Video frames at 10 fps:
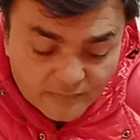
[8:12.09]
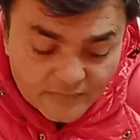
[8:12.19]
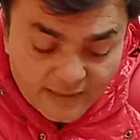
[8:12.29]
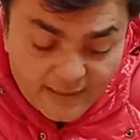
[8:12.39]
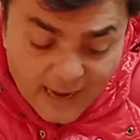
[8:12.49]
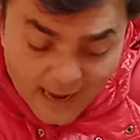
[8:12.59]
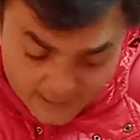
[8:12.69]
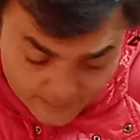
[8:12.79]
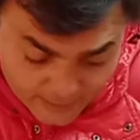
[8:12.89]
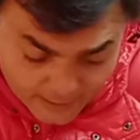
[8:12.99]
in
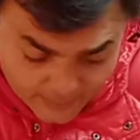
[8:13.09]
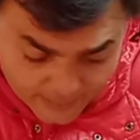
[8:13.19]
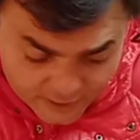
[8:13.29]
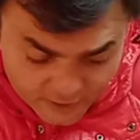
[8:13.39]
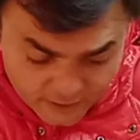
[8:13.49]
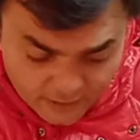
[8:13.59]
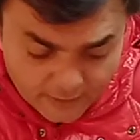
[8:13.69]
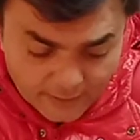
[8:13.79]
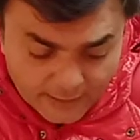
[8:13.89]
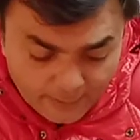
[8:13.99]
high blood
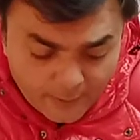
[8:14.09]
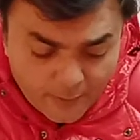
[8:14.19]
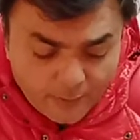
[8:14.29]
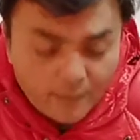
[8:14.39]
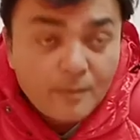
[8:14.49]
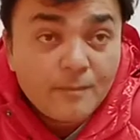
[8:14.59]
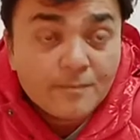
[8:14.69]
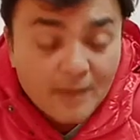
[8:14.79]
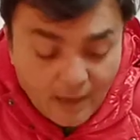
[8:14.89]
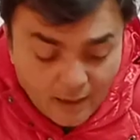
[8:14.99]
pressure, Limdo,
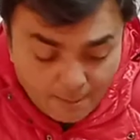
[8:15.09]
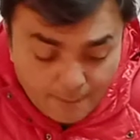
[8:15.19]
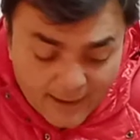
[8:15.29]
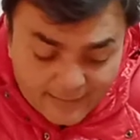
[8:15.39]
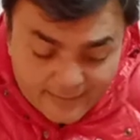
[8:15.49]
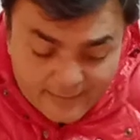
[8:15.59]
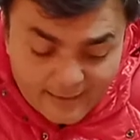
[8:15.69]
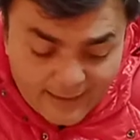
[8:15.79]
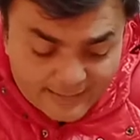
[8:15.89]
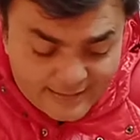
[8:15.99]
a
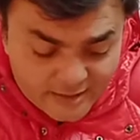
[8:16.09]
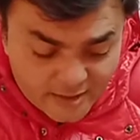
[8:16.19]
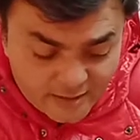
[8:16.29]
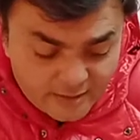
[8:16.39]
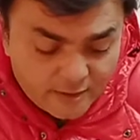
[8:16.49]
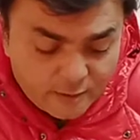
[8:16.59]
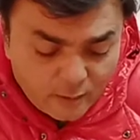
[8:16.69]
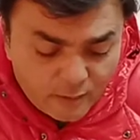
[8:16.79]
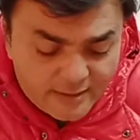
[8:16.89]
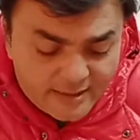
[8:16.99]
bacterial resistant,
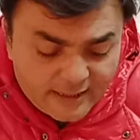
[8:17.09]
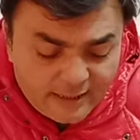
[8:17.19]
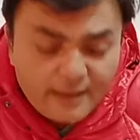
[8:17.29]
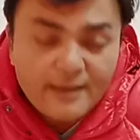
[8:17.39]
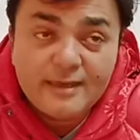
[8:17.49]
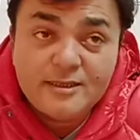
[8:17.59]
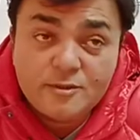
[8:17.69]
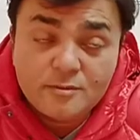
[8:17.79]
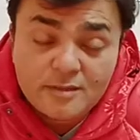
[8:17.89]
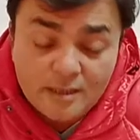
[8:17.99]
Tulsi
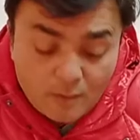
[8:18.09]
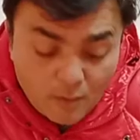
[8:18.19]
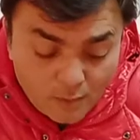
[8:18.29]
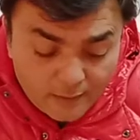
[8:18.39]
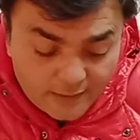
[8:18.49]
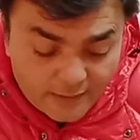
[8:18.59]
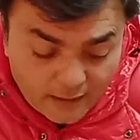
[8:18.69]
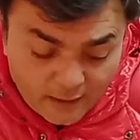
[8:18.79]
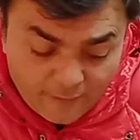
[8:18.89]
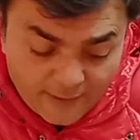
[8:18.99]
is used in cold,
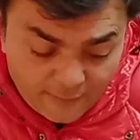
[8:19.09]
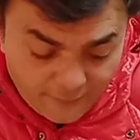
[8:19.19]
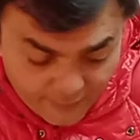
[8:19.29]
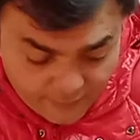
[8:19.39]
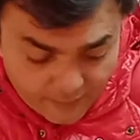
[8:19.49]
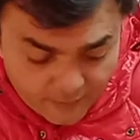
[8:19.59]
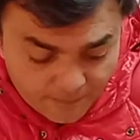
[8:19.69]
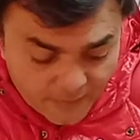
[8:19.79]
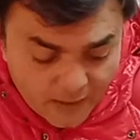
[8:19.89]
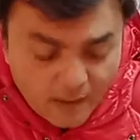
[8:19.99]
cough and
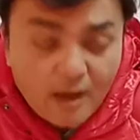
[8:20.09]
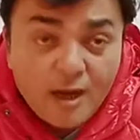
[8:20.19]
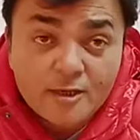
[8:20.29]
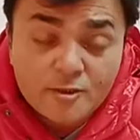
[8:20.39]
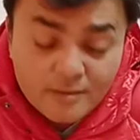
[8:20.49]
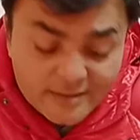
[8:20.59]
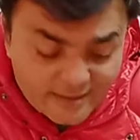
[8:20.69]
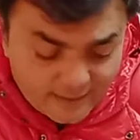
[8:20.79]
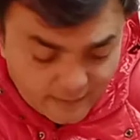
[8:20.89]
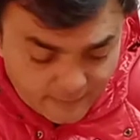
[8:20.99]
fever, Arjun
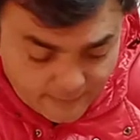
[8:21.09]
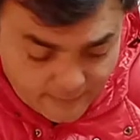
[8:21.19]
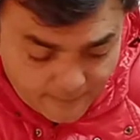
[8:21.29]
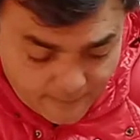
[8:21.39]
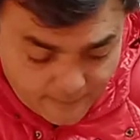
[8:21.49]
Sadat,